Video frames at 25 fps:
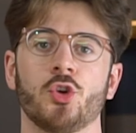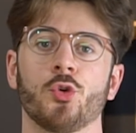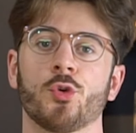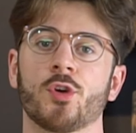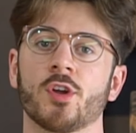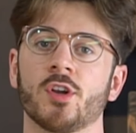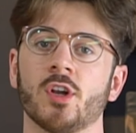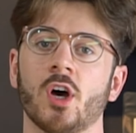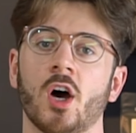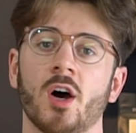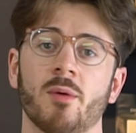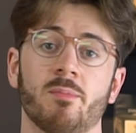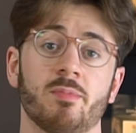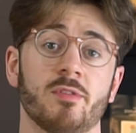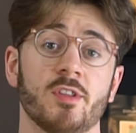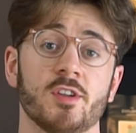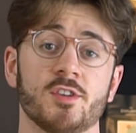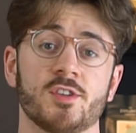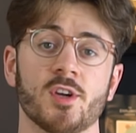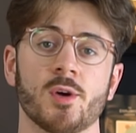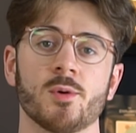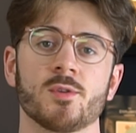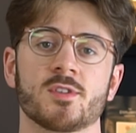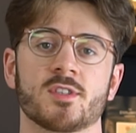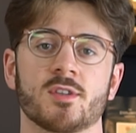you can up the
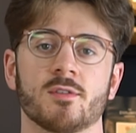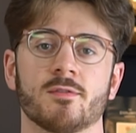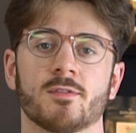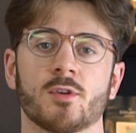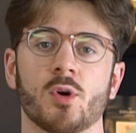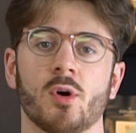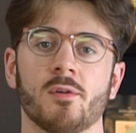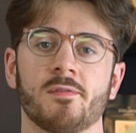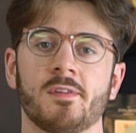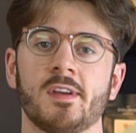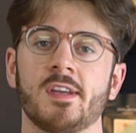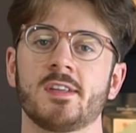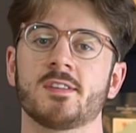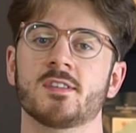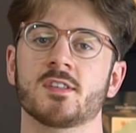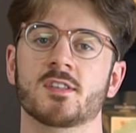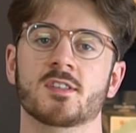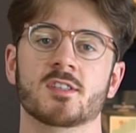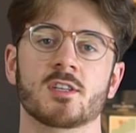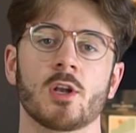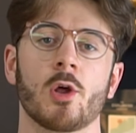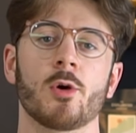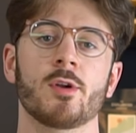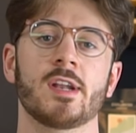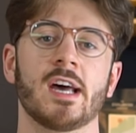dose of coffee to
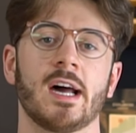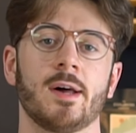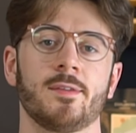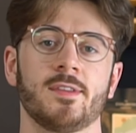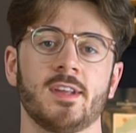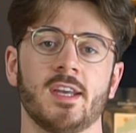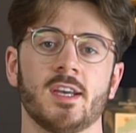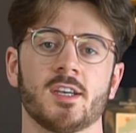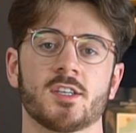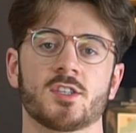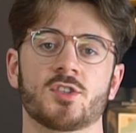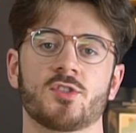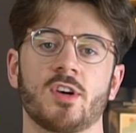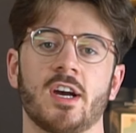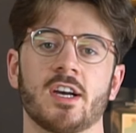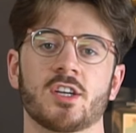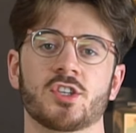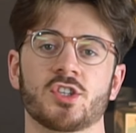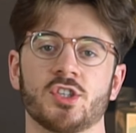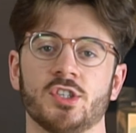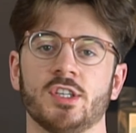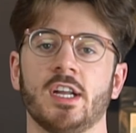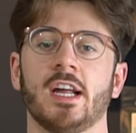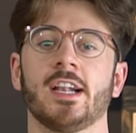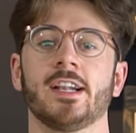slow down the
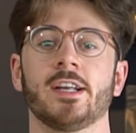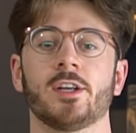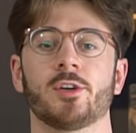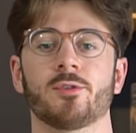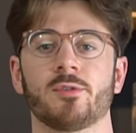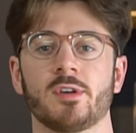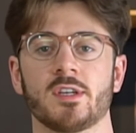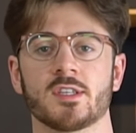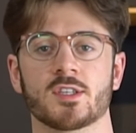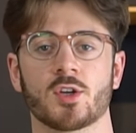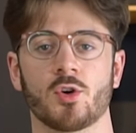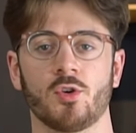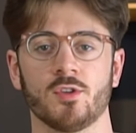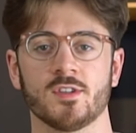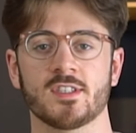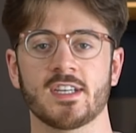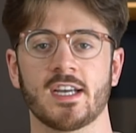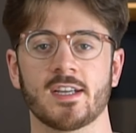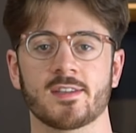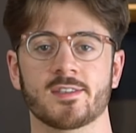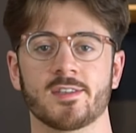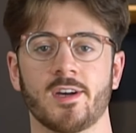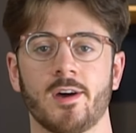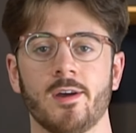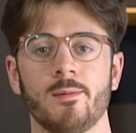extraction and increase
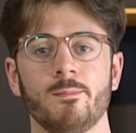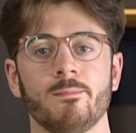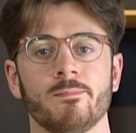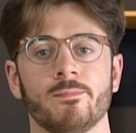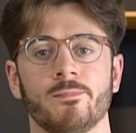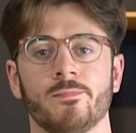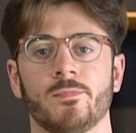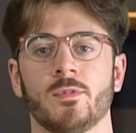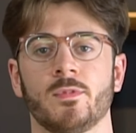contact time.